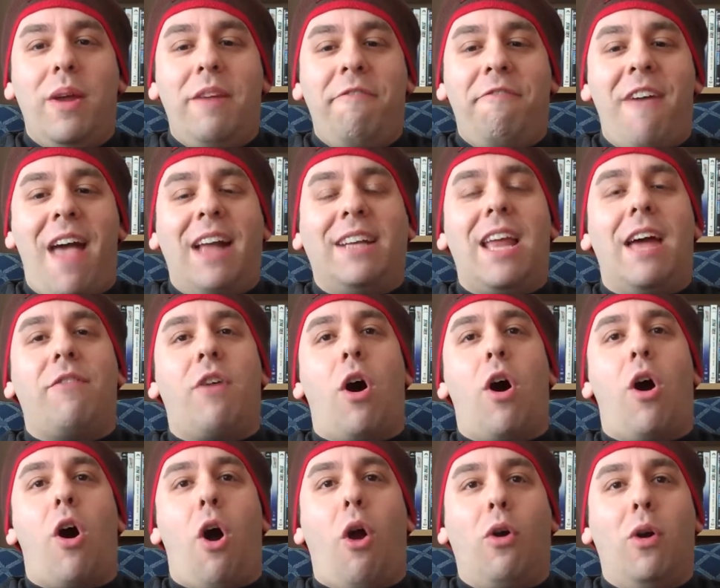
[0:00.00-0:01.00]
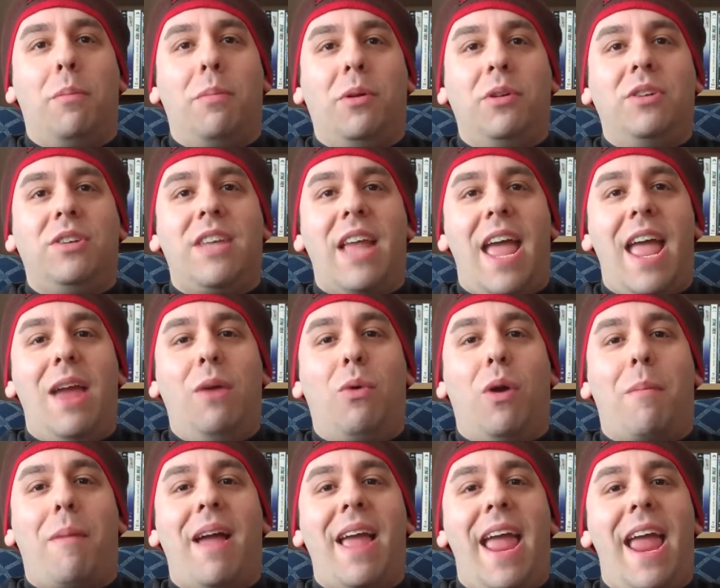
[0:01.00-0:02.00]
in fact, have a horrible day
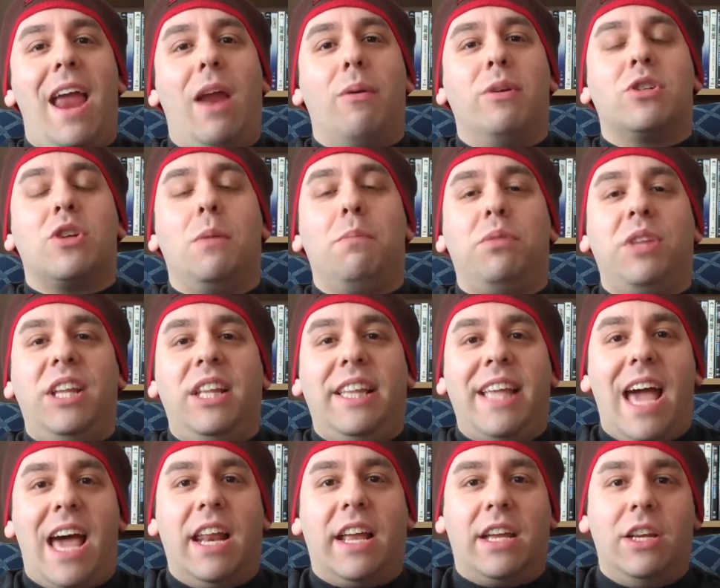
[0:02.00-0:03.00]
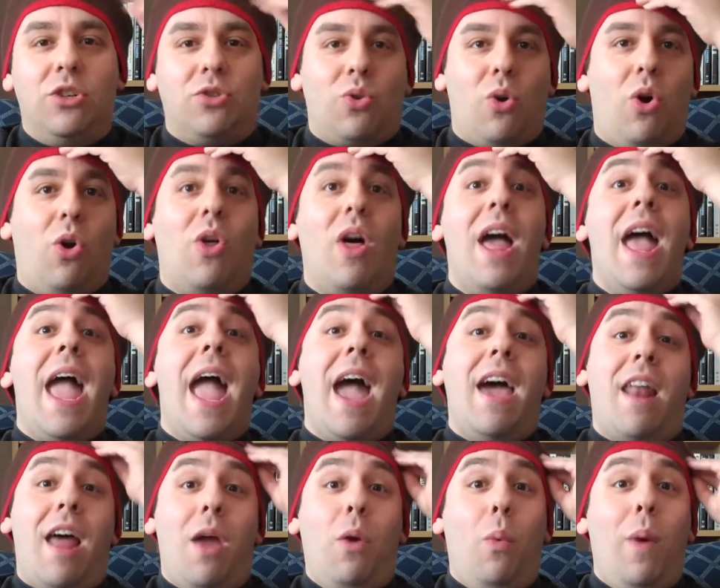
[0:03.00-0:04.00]
where my hair is completely out of control
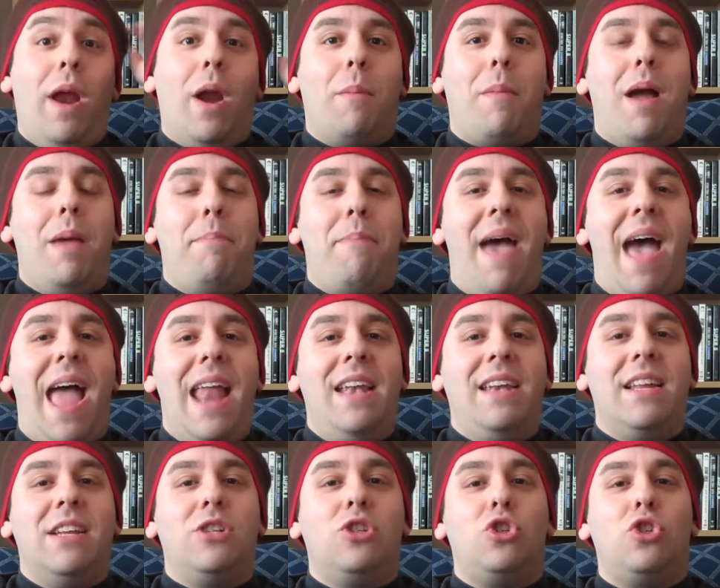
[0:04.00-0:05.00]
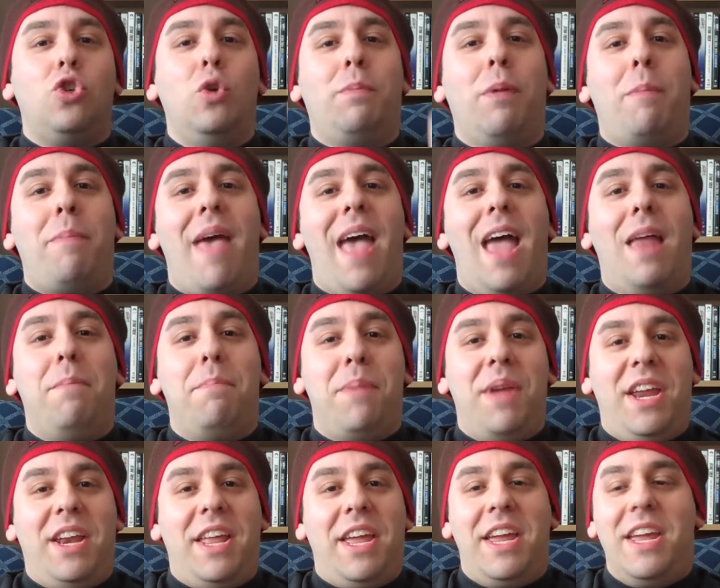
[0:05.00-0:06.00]
and I wear my patented super bad
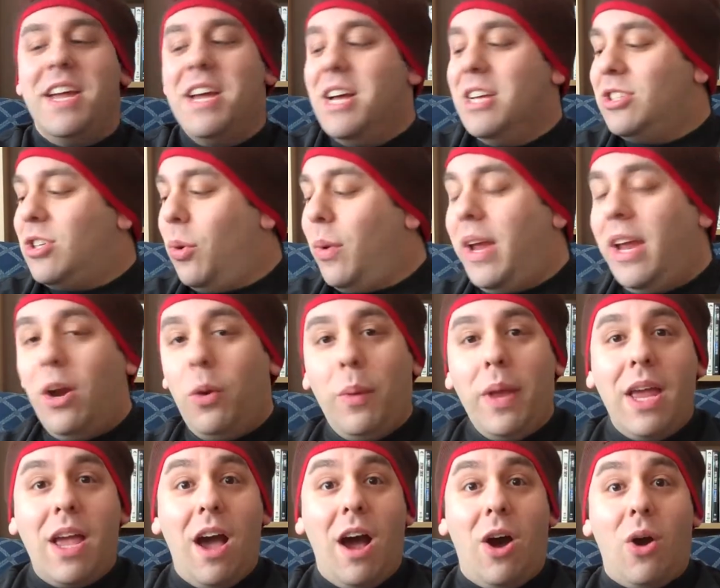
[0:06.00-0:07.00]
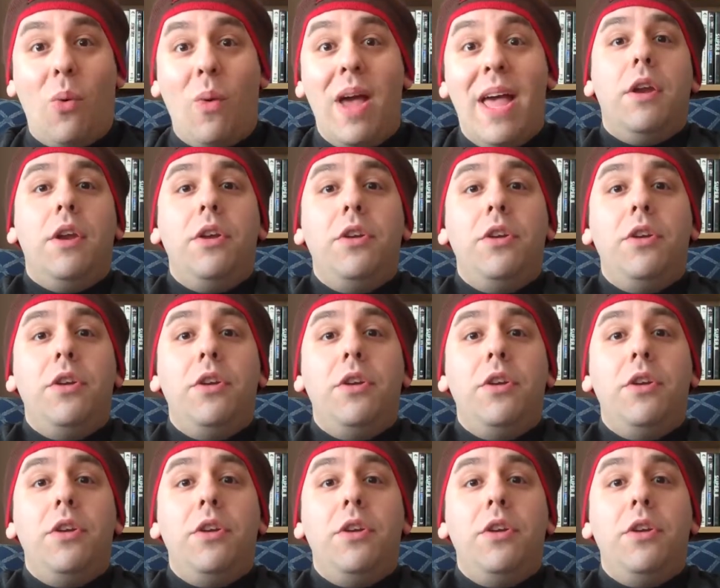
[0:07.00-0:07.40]
beanie. So here we go.